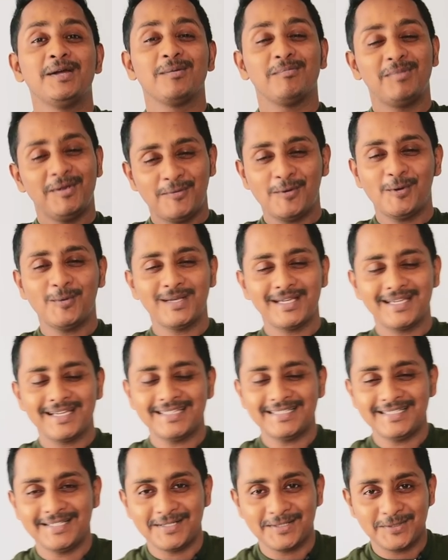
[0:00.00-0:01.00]
Before we
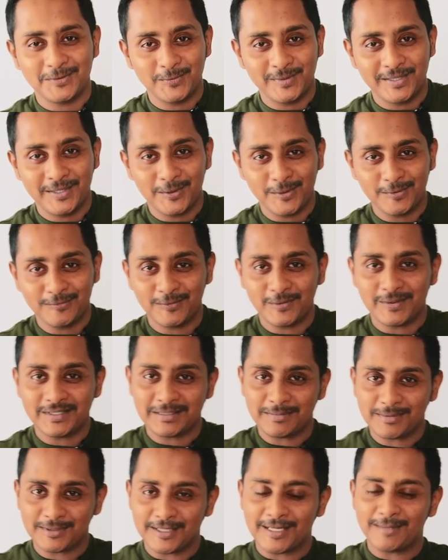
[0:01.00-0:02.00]
get into the video, if not
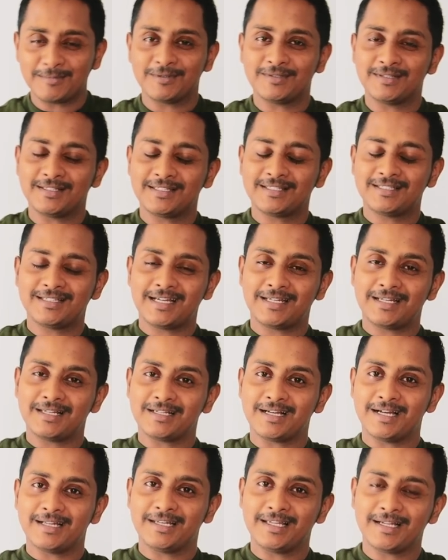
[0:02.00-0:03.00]
subscribed to this channel,
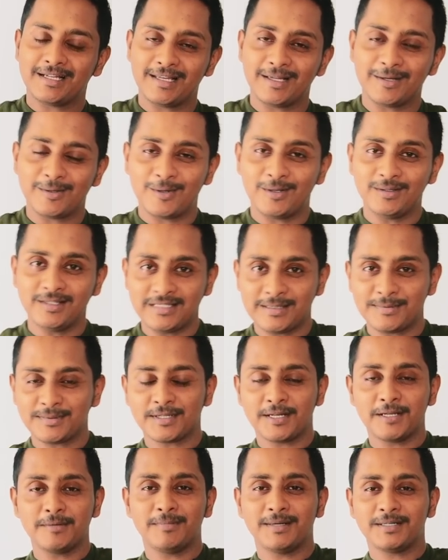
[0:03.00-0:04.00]
kindly click on the
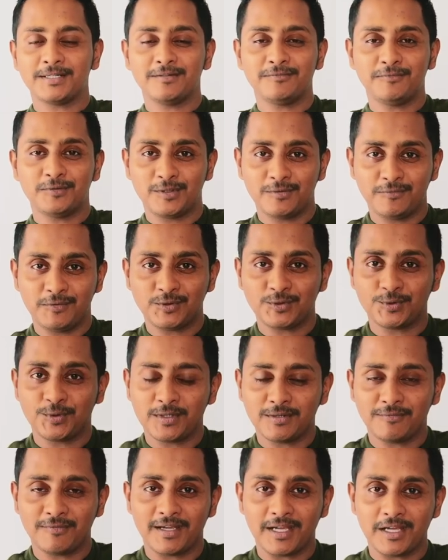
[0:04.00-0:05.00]
subscribe button for the future
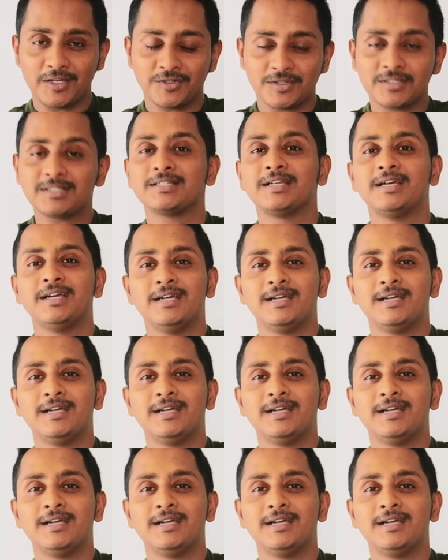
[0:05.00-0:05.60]
notifications.